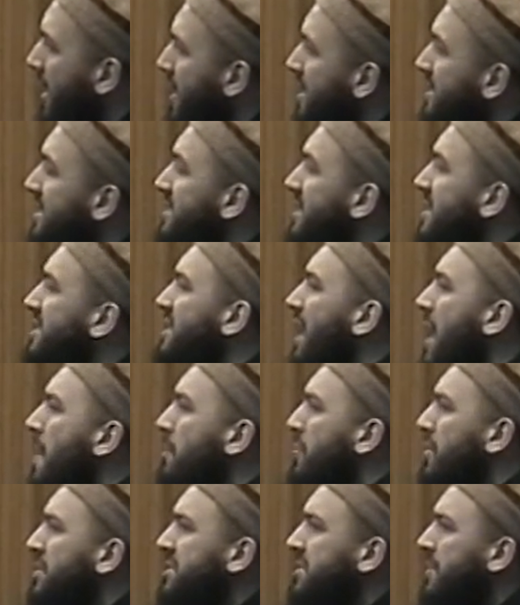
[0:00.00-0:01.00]
This is the
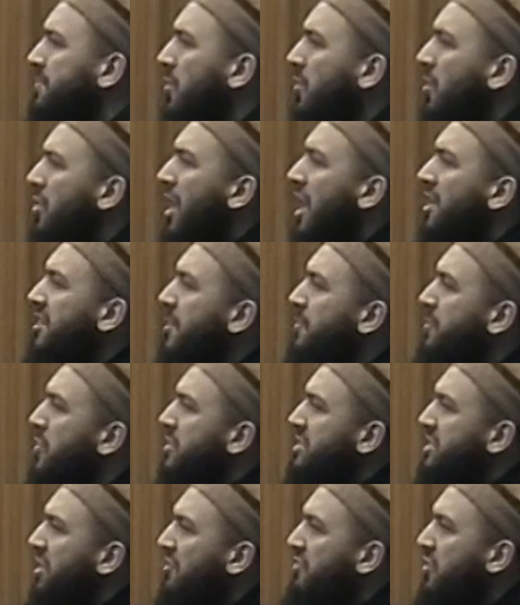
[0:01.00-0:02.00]
same principle. Look at the
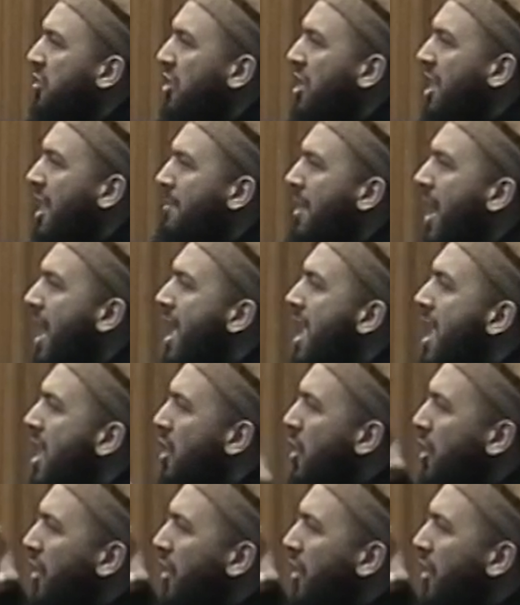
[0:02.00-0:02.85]
beauty of the ulama.